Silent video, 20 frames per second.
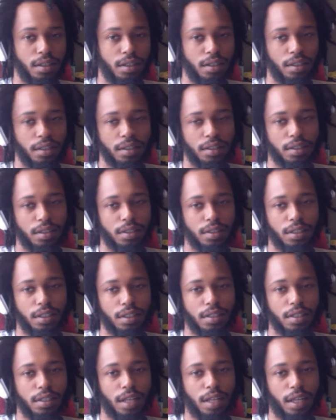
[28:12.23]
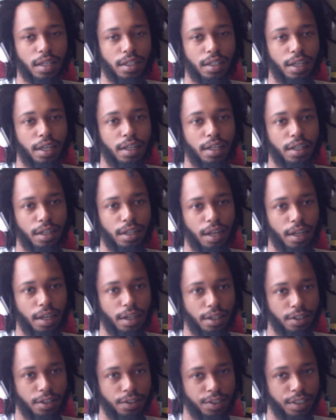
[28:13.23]
it's it's like yin and yang
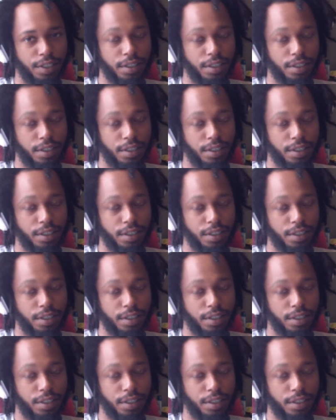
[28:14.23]
energy.